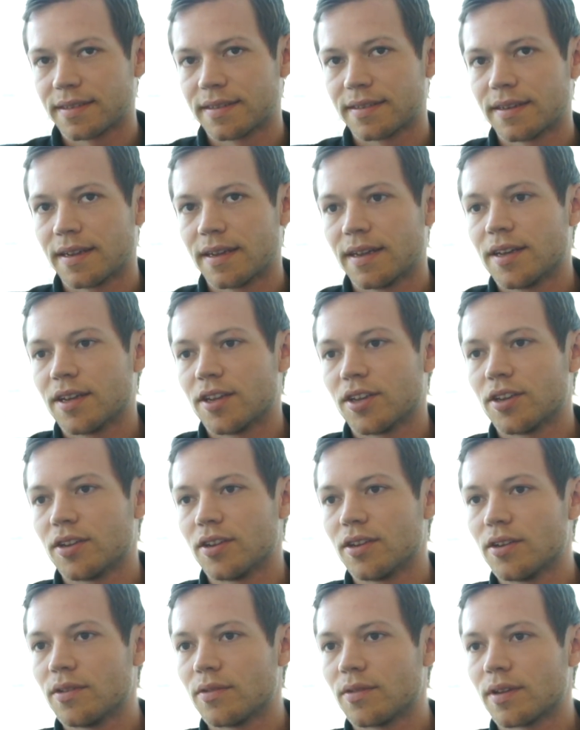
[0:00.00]

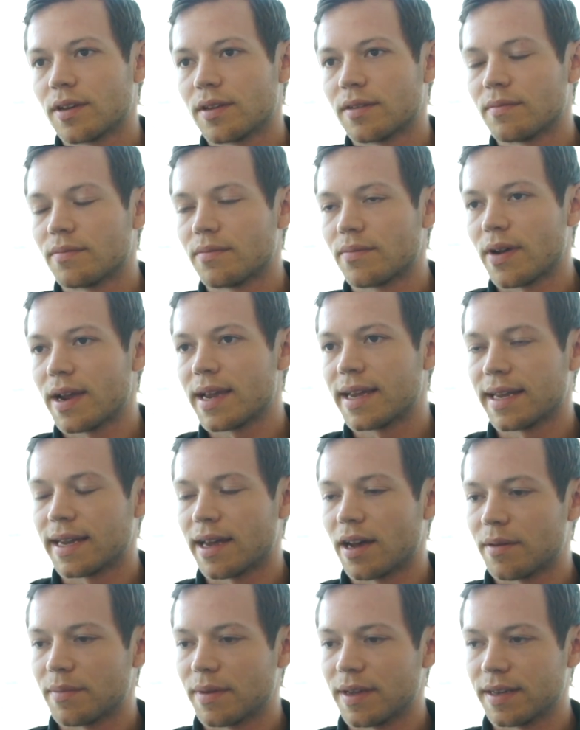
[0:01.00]
Mm-hmm. You can break it
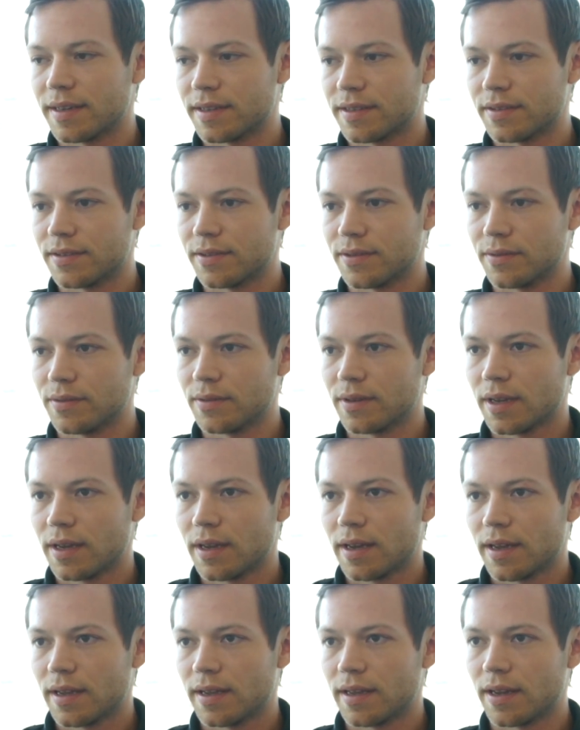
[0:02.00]
up into
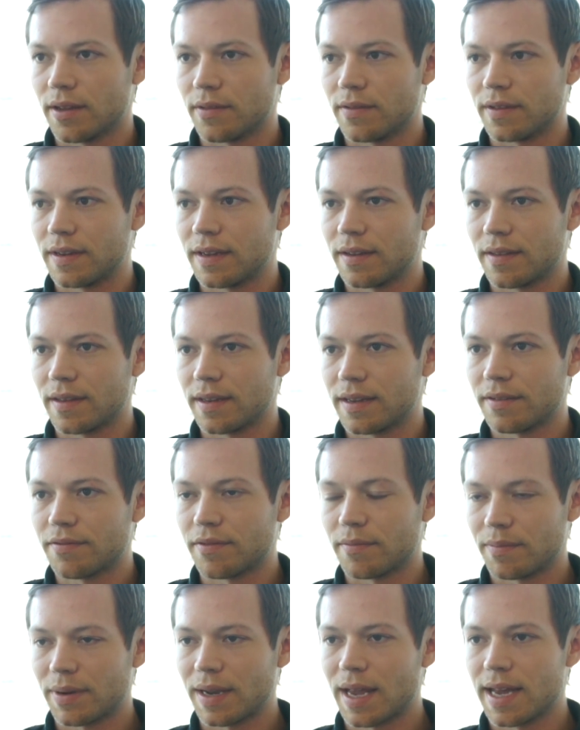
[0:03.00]
you know the, di- the
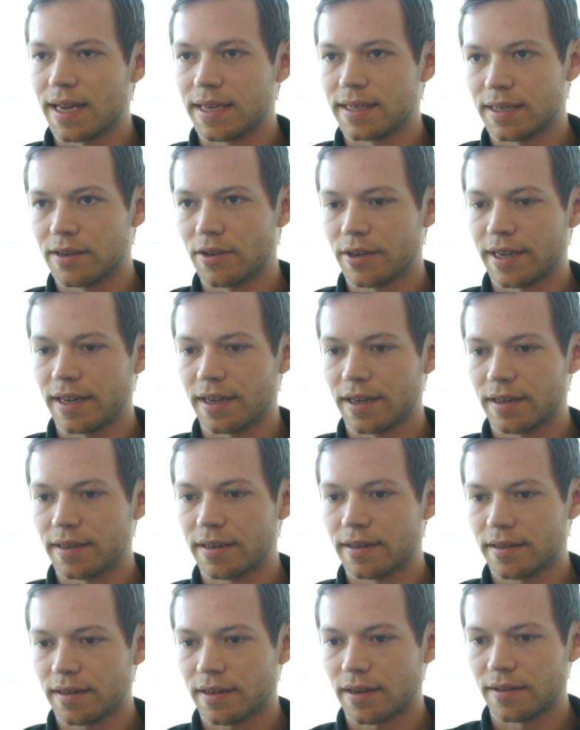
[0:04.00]
different players looking at
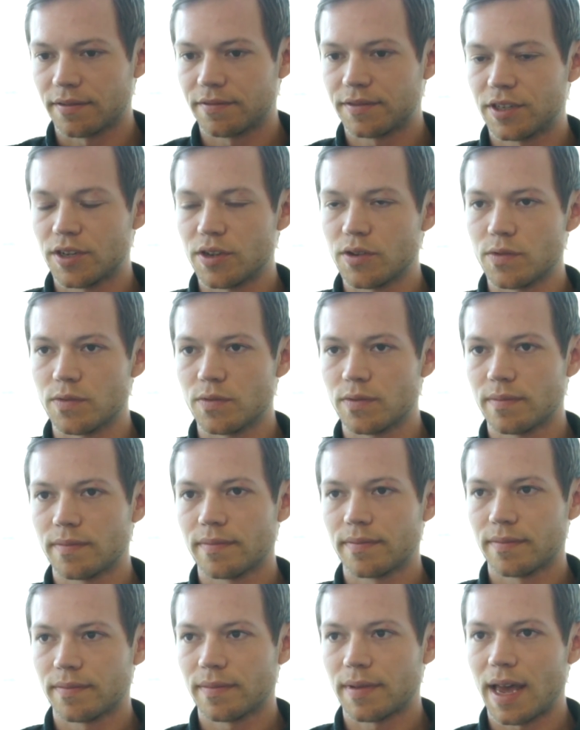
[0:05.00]
kind of two
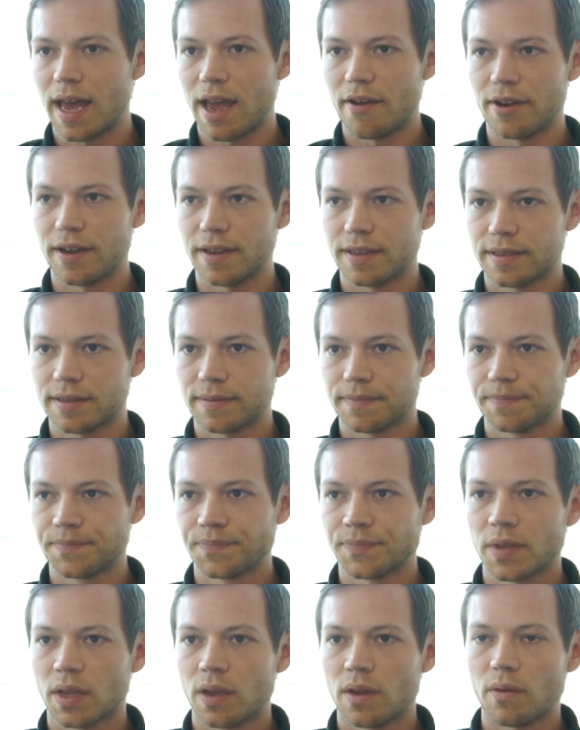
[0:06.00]
areas.
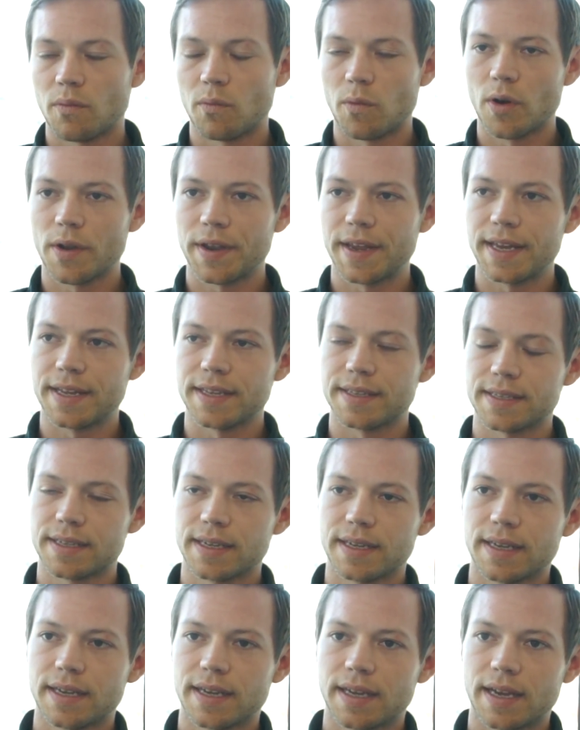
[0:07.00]
One
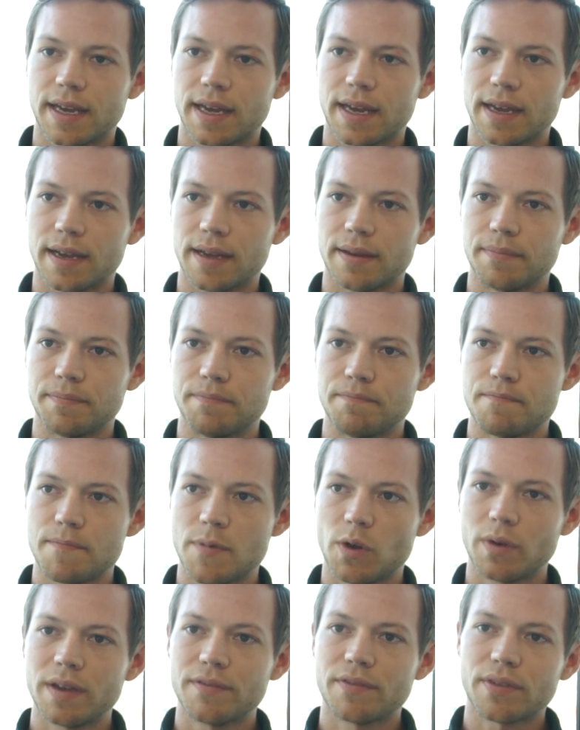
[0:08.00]
is um,
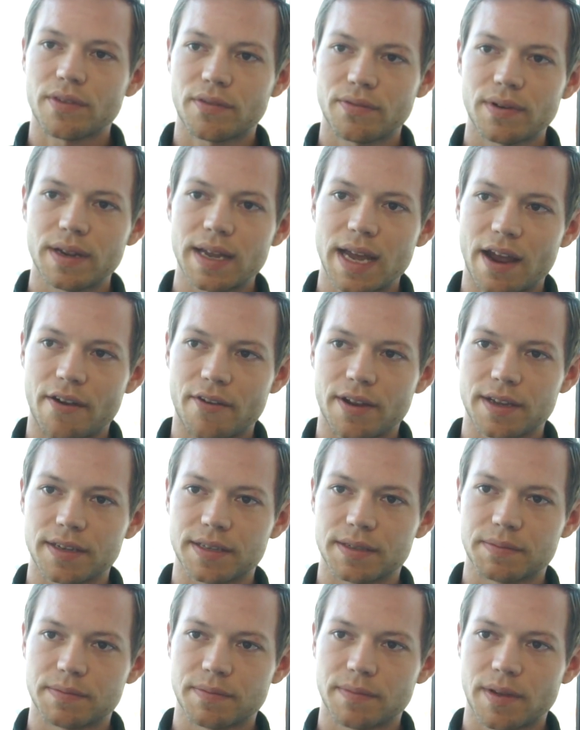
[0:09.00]
or even three
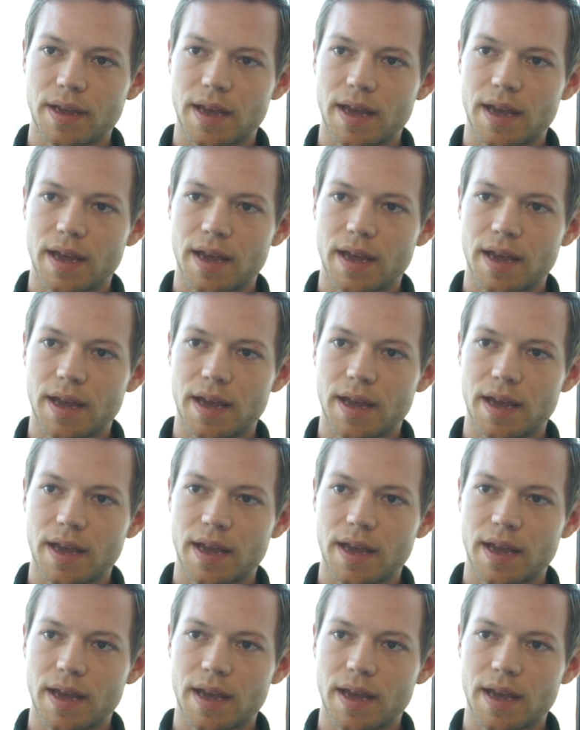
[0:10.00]
areas.